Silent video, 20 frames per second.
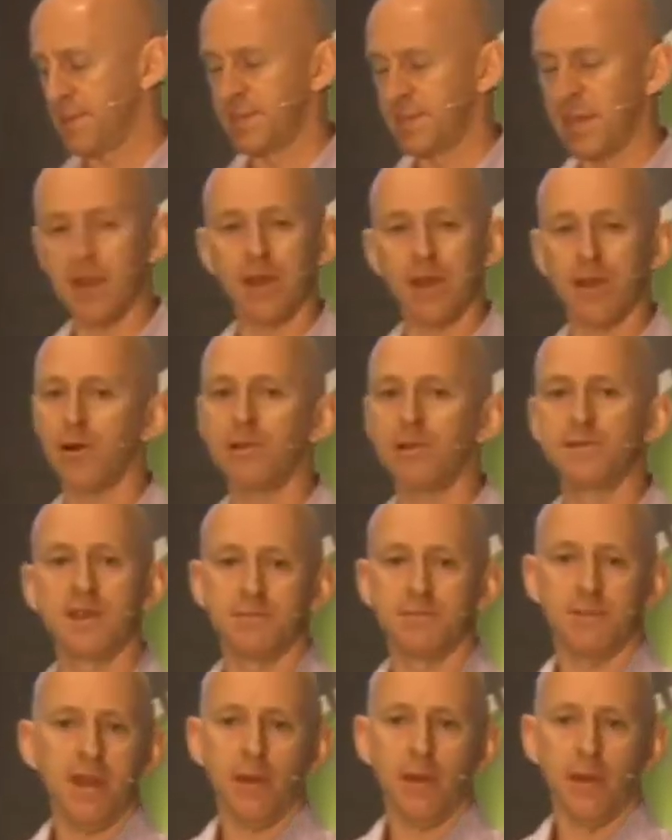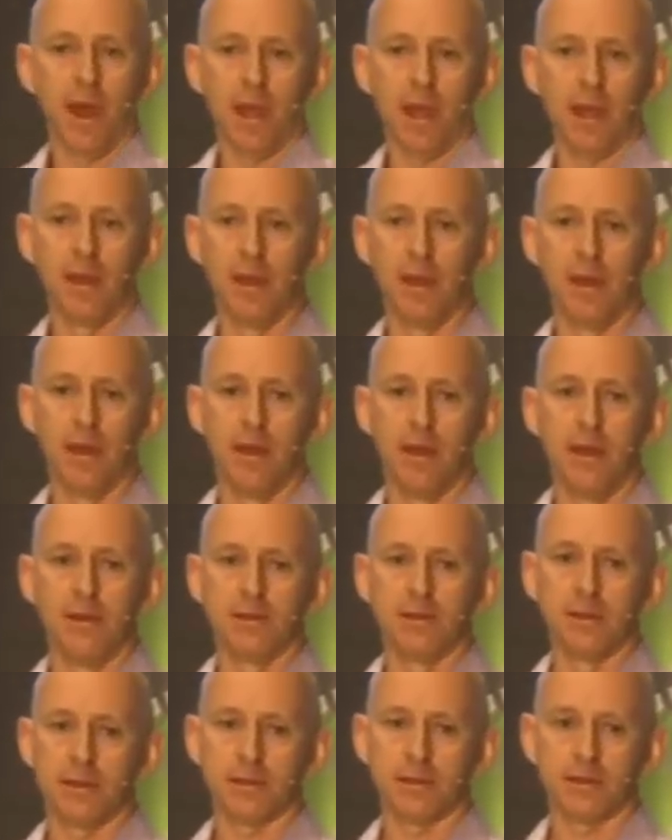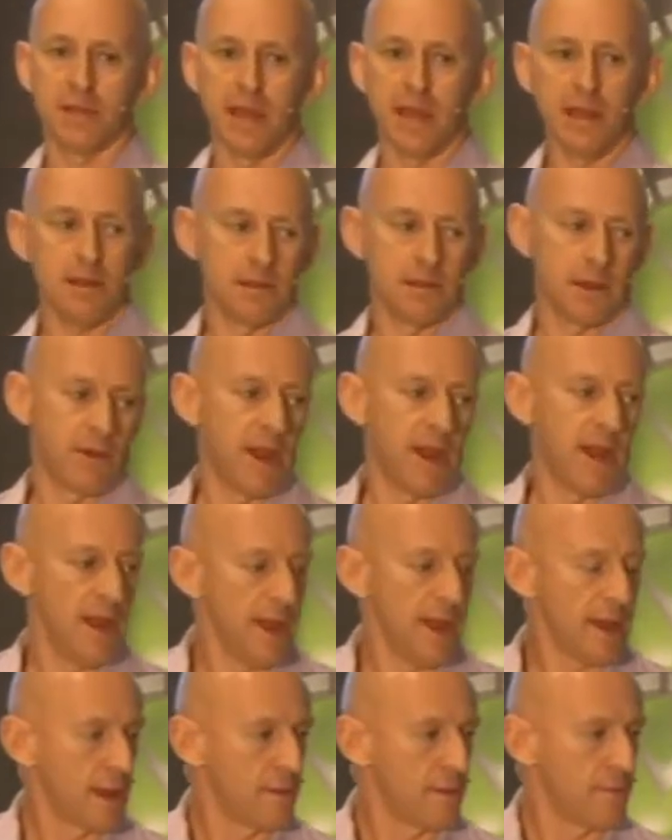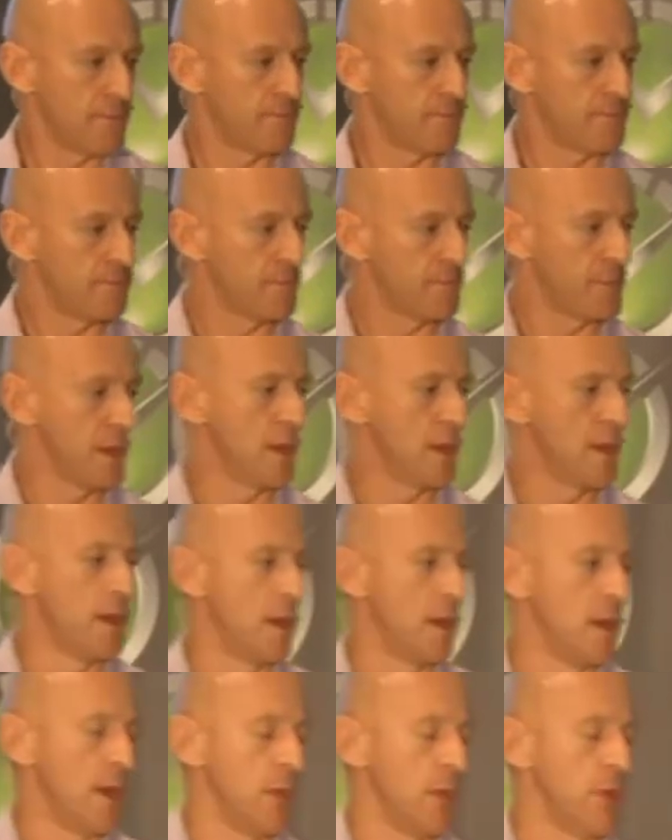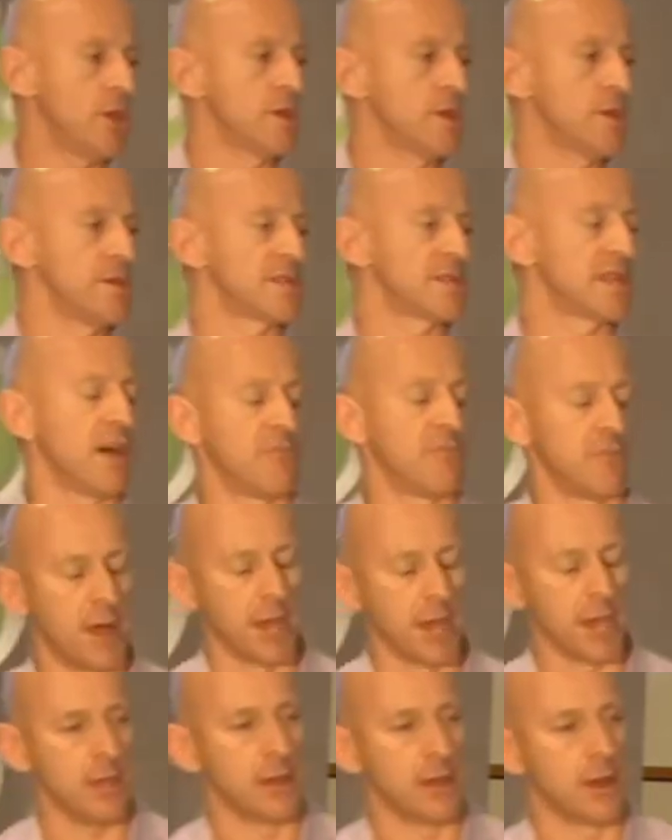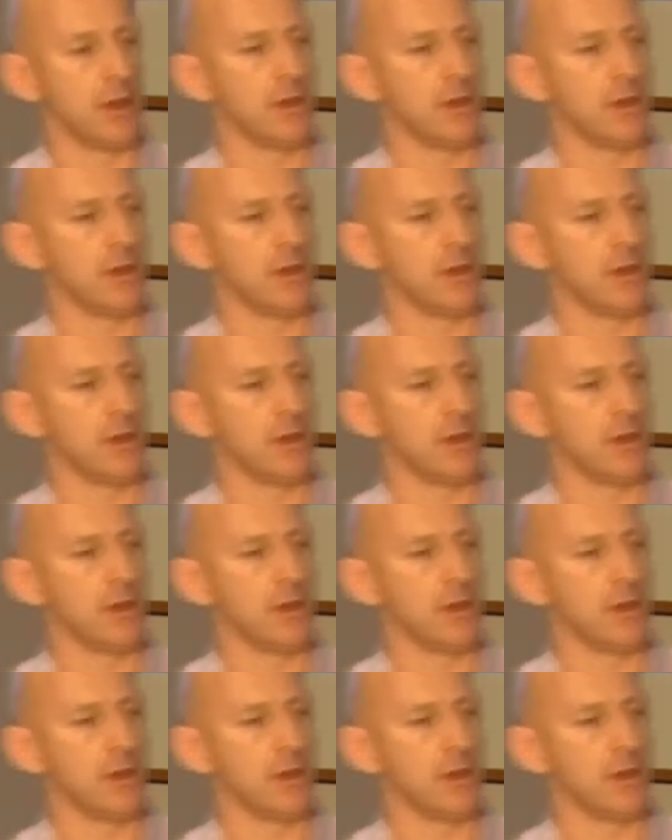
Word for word: You're selling a concept anyway to just sell it and create it later. And you can do stuff like,